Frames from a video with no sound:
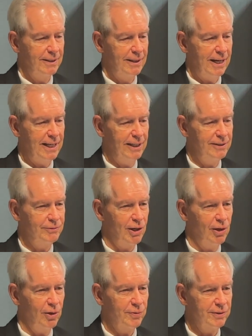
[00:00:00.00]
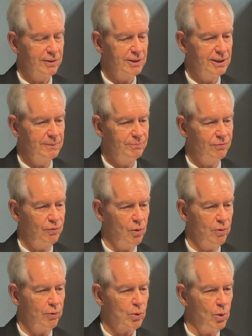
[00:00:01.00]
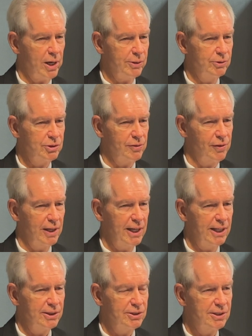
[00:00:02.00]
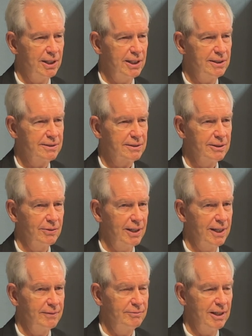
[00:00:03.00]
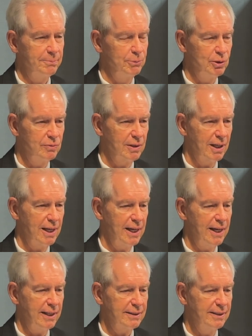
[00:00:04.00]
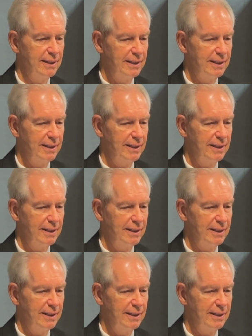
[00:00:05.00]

I lived all over the 4 quadrants of the United States, so I moved a lot,